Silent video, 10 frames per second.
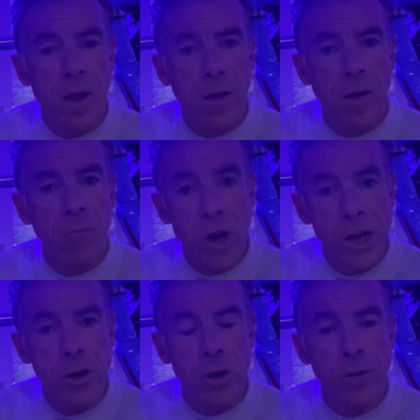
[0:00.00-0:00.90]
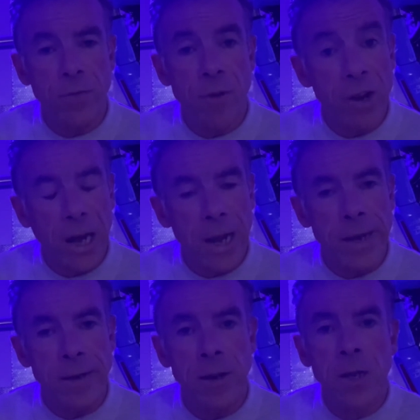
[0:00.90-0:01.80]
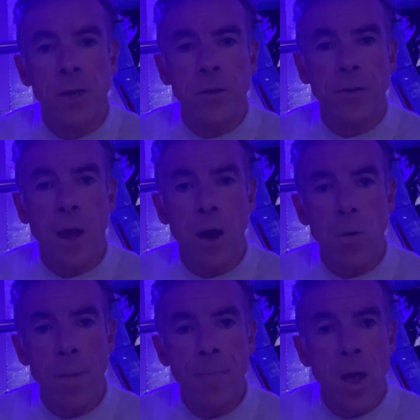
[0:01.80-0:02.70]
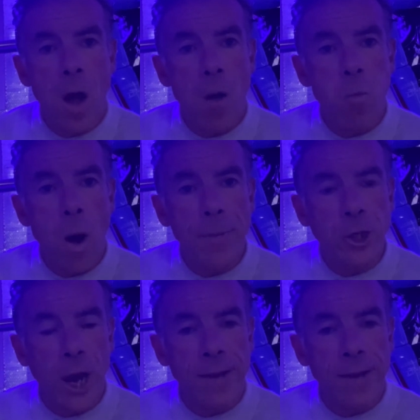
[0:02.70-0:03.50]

really good, very clean. So I'll wipe the chain